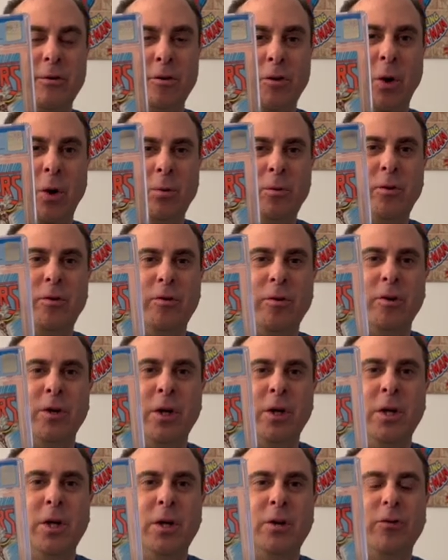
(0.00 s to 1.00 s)
notes.
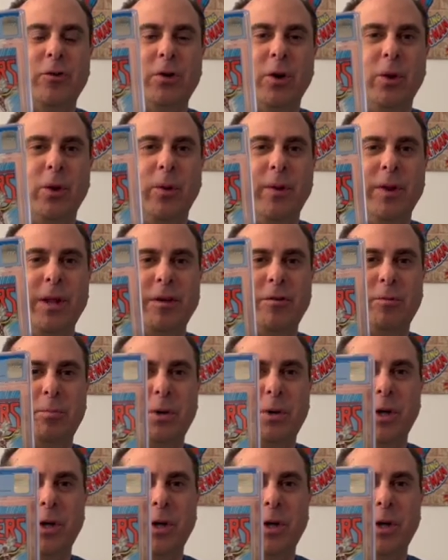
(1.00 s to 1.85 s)
So that's pretty